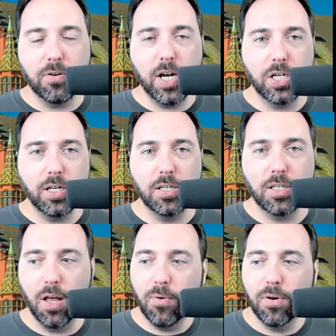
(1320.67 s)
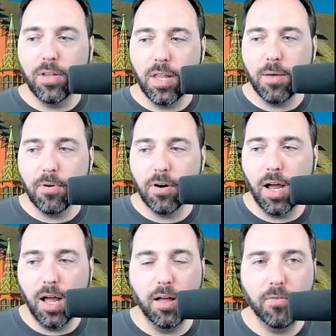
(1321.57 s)
the number of generations,
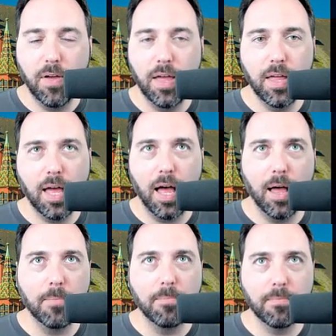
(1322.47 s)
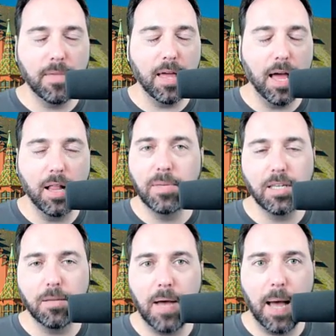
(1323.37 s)
lowered the number of
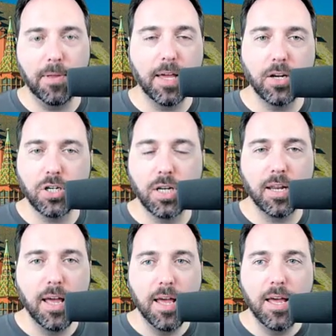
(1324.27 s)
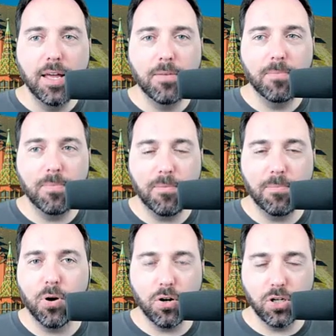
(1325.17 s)
elements of the population
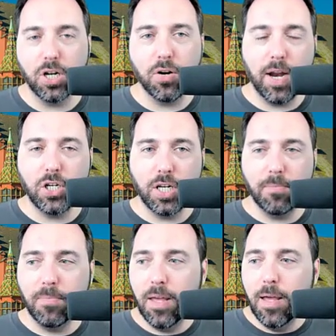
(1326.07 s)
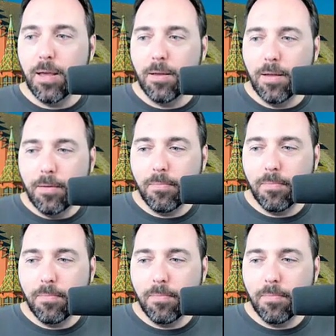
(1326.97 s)
per generation.